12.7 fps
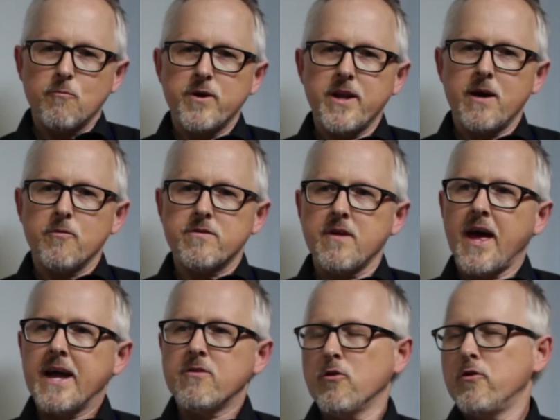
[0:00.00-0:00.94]
when I was
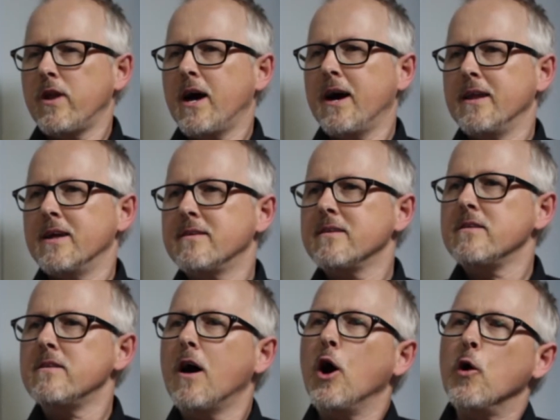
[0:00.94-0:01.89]
8 or 9, I
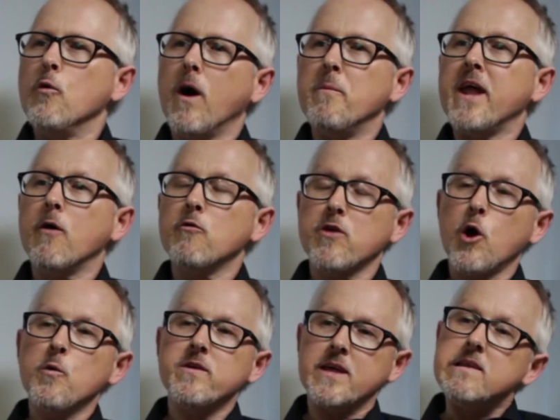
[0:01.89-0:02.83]
didn't know. I mean, I was
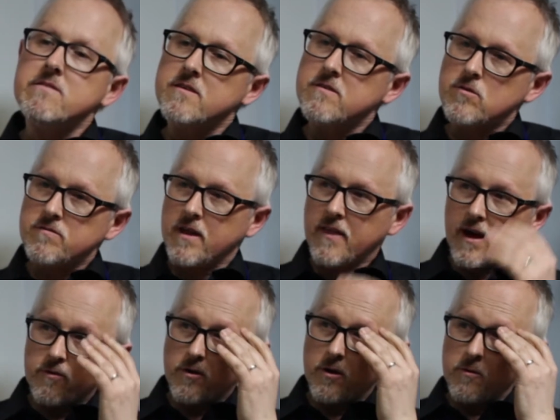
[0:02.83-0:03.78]
always into stuff like that. I
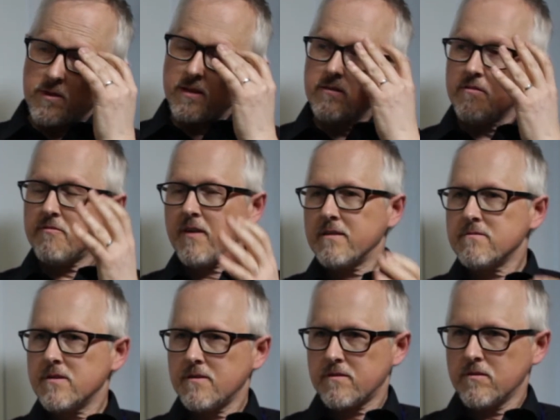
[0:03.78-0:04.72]
was always into
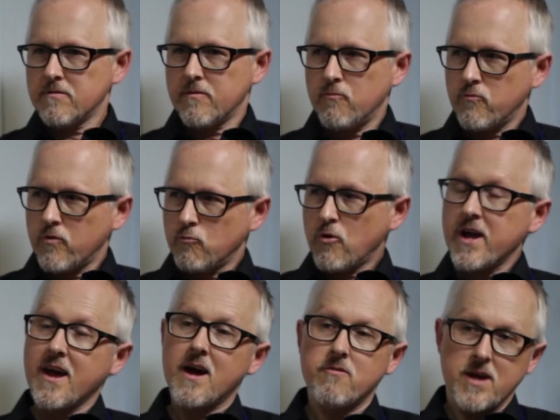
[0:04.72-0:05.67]
fantasy stuff, and Ray
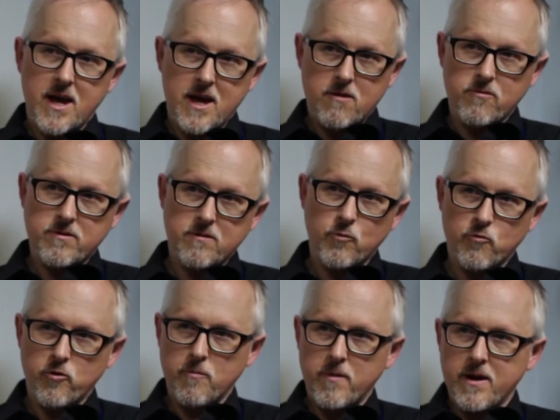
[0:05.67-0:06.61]
Harryhausen was
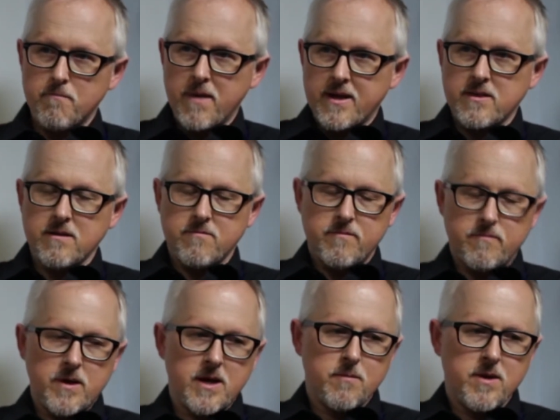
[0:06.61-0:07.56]
one of my massive
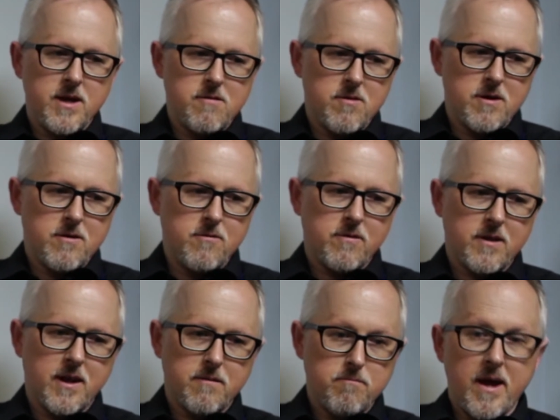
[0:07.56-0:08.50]
heroes,
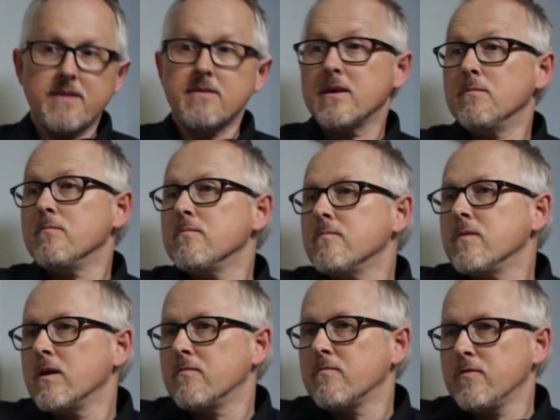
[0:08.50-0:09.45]
and I'd met him
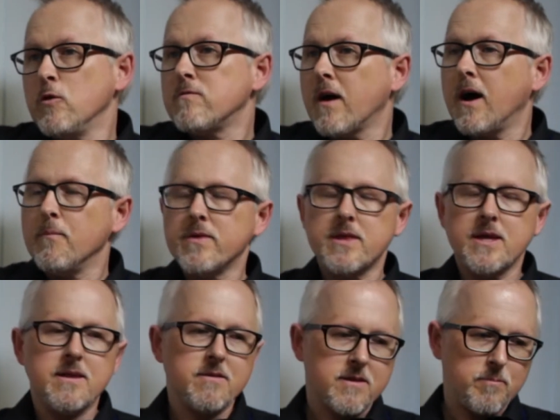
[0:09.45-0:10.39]
a few times
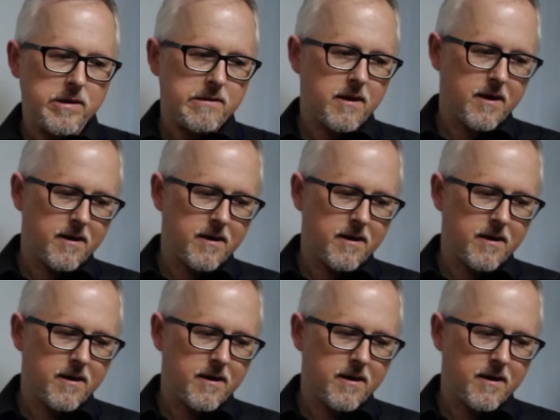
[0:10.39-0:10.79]
since. But